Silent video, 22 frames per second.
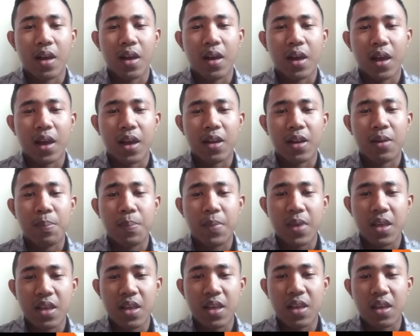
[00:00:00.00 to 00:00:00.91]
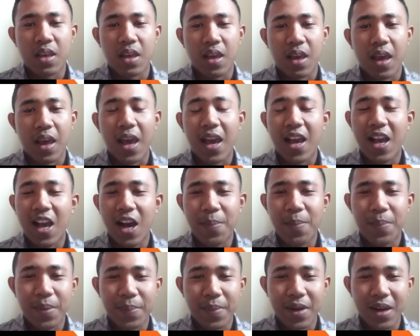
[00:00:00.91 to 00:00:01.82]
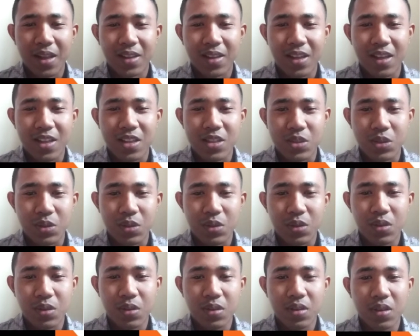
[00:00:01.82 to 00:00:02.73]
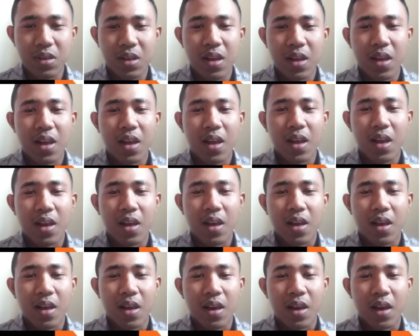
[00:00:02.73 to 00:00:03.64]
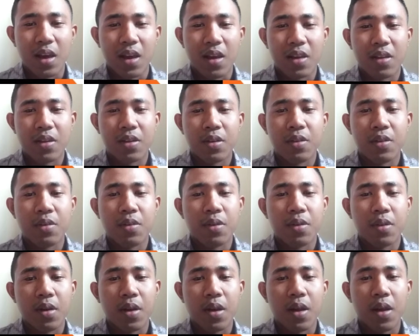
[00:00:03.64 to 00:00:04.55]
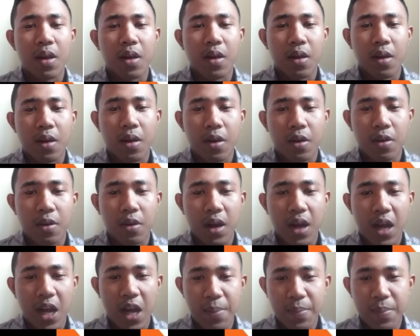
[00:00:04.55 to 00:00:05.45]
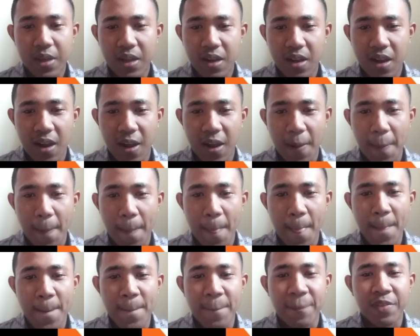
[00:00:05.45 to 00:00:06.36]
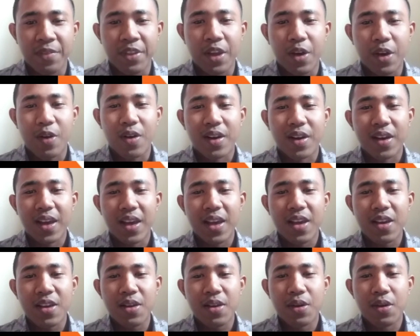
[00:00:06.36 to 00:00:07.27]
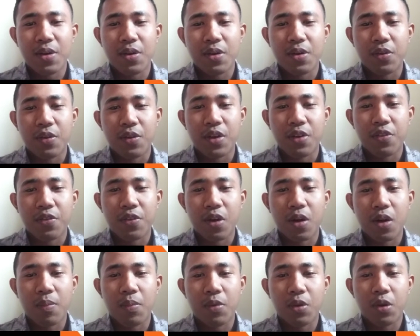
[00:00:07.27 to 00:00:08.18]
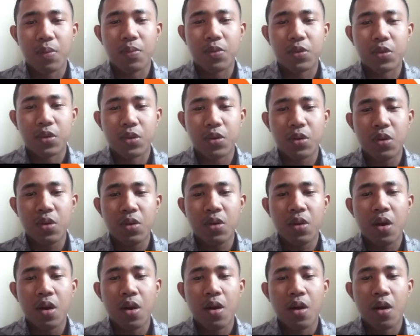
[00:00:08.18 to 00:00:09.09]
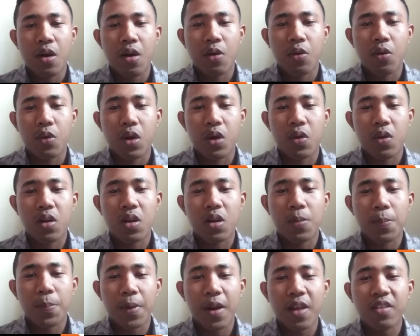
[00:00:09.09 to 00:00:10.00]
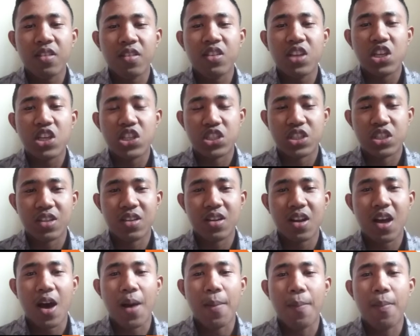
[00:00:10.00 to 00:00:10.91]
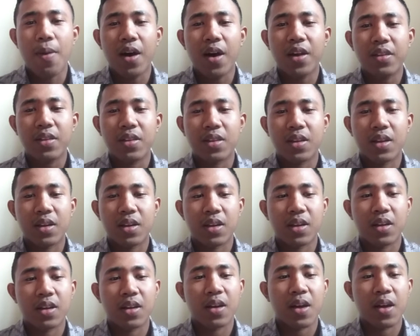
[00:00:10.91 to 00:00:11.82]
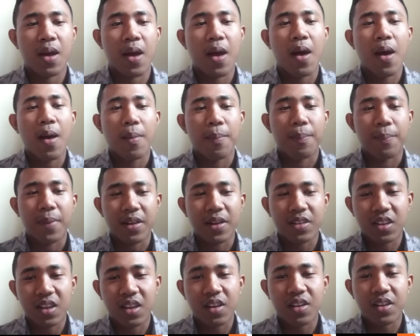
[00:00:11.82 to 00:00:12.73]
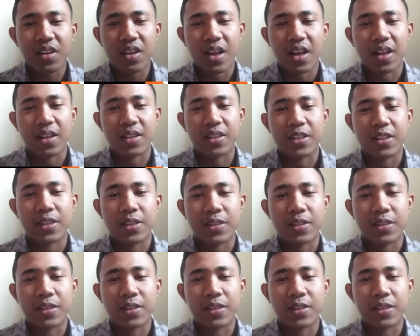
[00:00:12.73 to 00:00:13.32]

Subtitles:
and me Ega Permana Tanjung and Hamidah. Okay, we from group 2 we will presentation about the material.